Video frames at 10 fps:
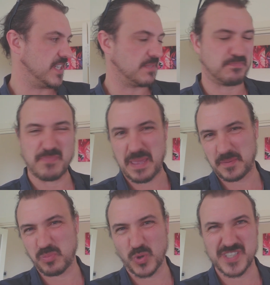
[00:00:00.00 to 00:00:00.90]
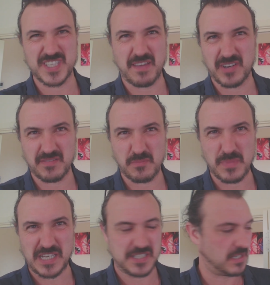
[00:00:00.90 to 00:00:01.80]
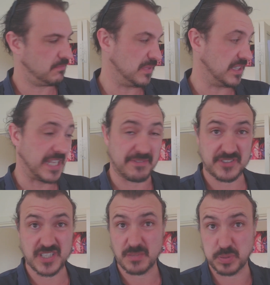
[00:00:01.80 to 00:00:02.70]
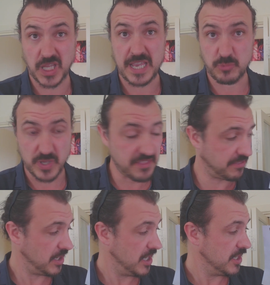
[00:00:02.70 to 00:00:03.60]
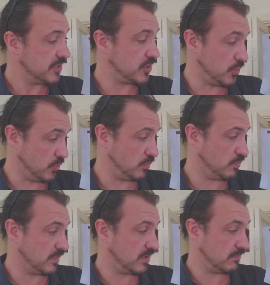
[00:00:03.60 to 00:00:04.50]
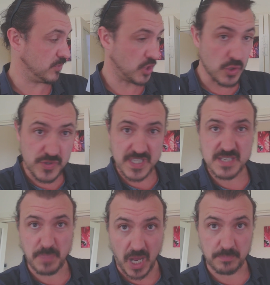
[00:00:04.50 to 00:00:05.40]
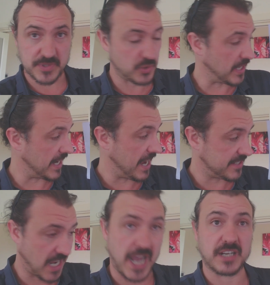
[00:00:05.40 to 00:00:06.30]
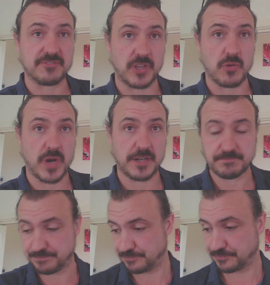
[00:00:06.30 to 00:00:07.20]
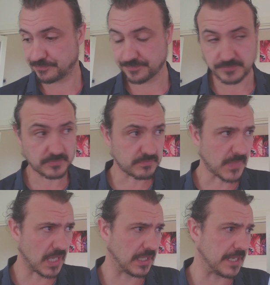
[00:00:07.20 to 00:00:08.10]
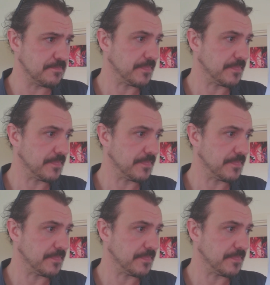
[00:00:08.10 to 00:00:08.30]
maybe 0.7 of a metre left to play with to use this pump to get our target flow rate. Okay,